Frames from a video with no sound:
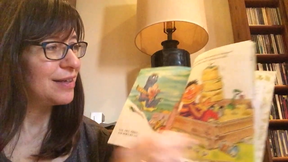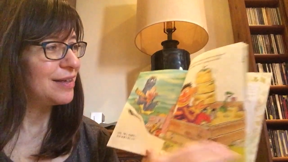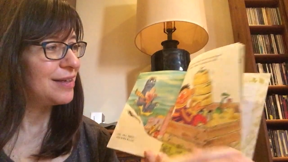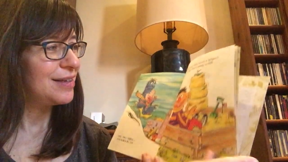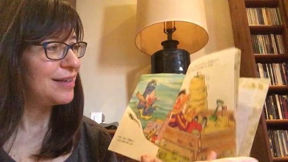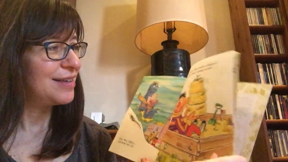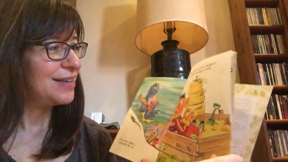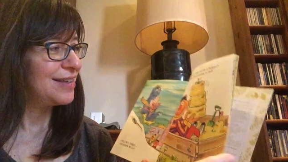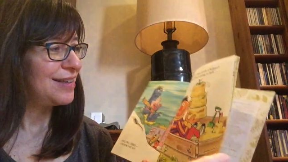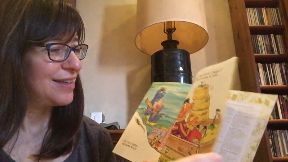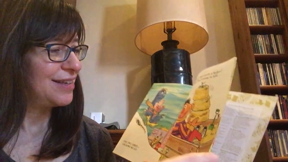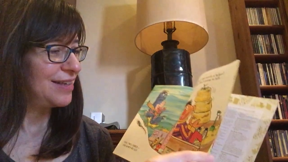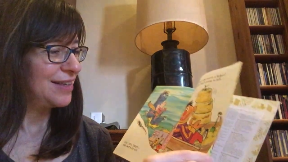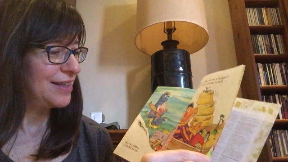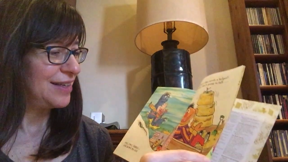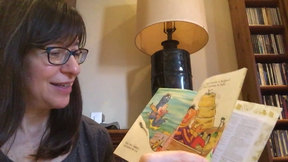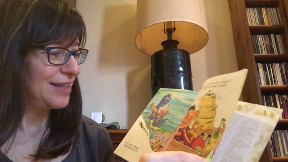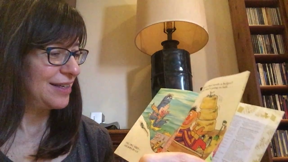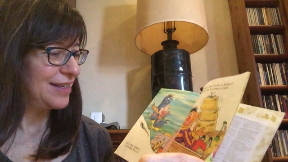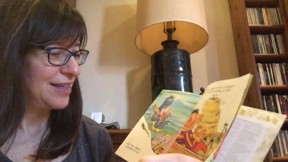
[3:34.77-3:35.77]

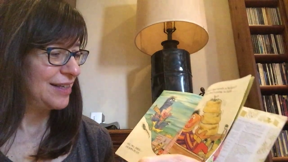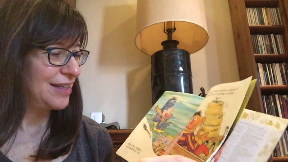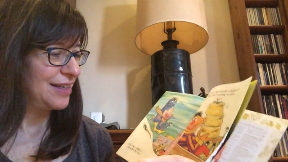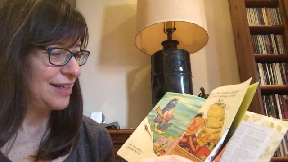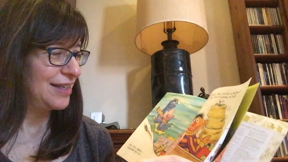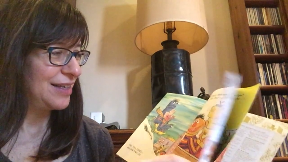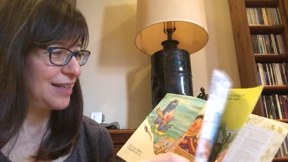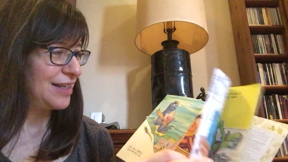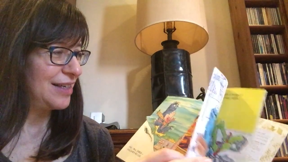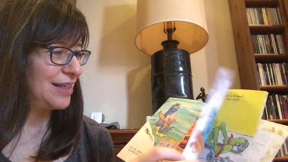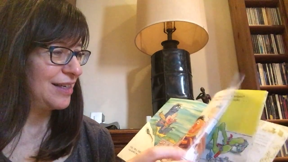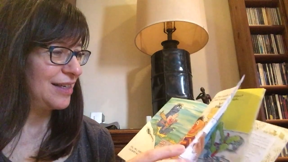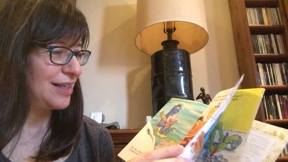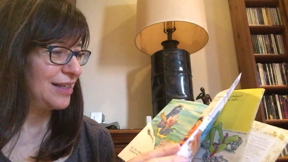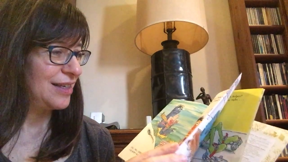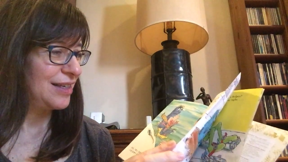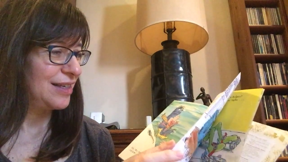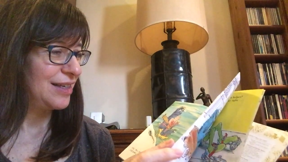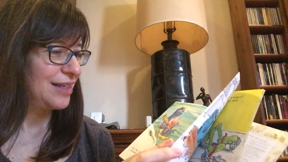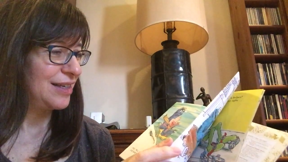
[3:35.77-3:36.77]

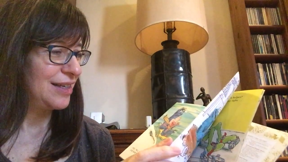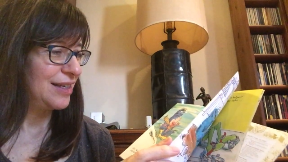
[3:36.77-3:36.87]
Nothing is said.